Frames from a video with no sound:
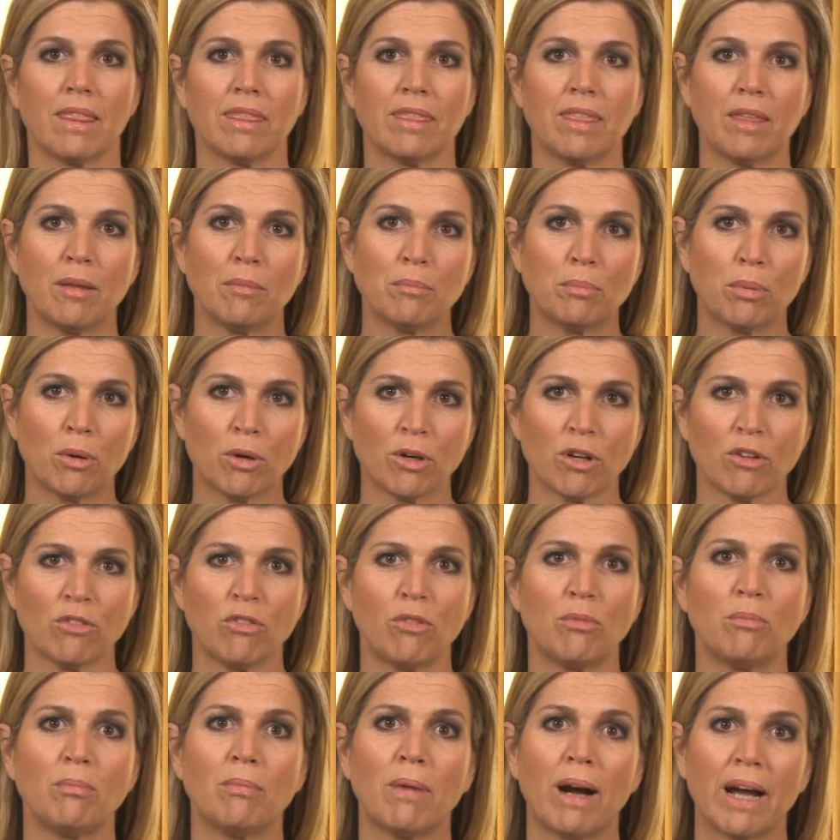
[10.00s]
The import
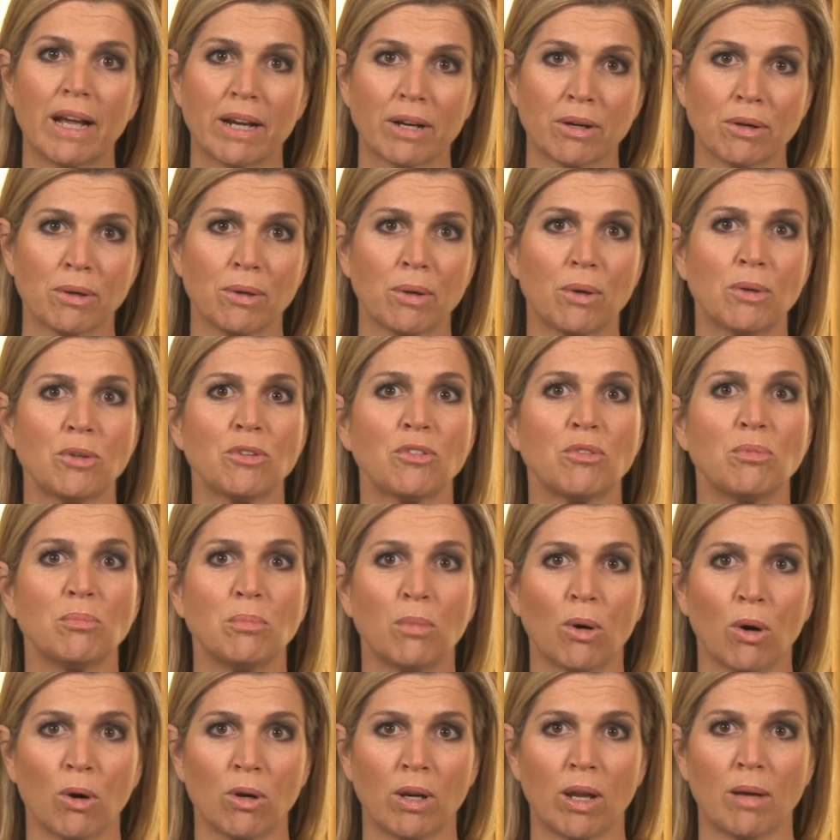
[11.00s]
of micro,
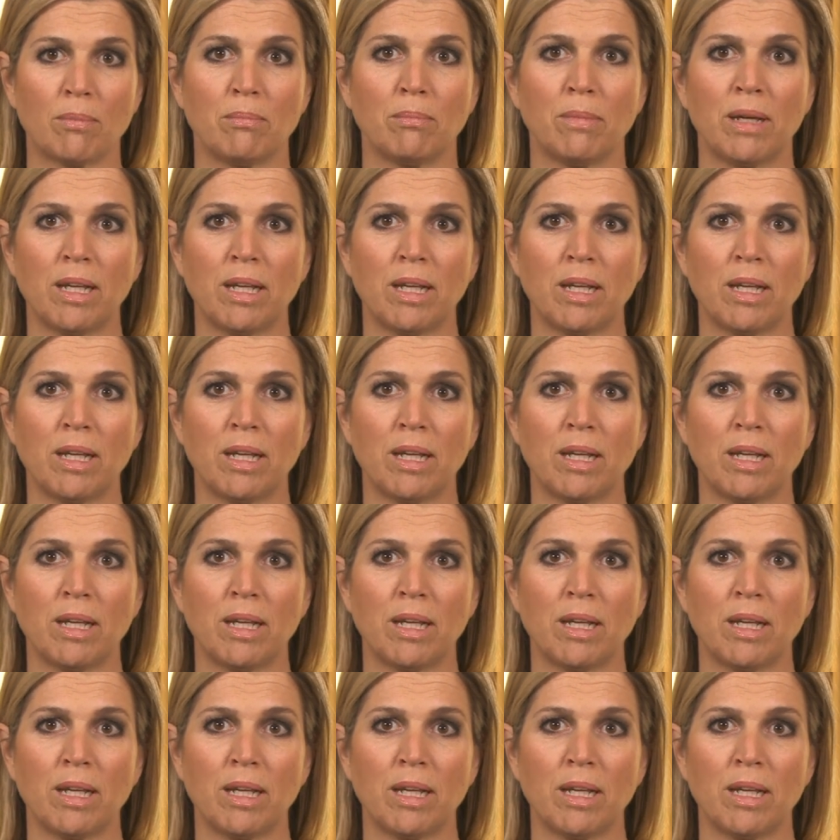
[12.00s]
small and